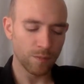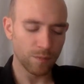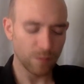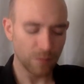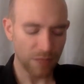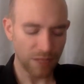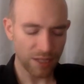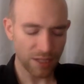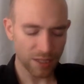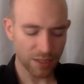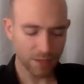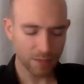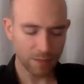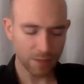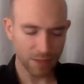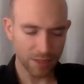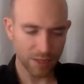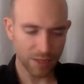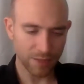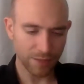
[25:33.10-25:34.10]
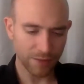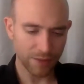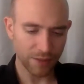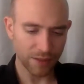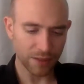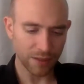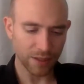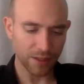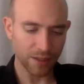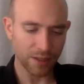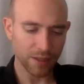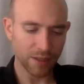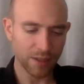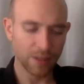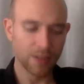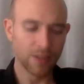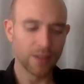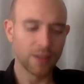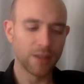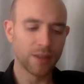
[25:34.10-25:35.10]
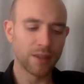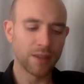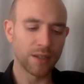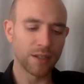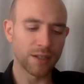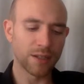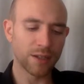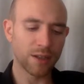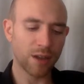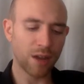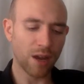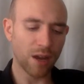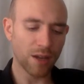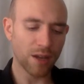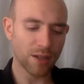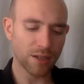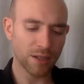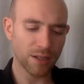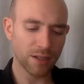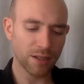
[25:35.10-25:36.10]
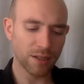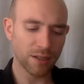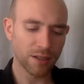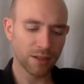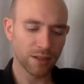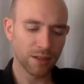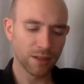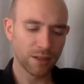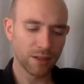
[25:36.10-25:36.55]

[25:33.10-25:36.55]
me specifically that is causing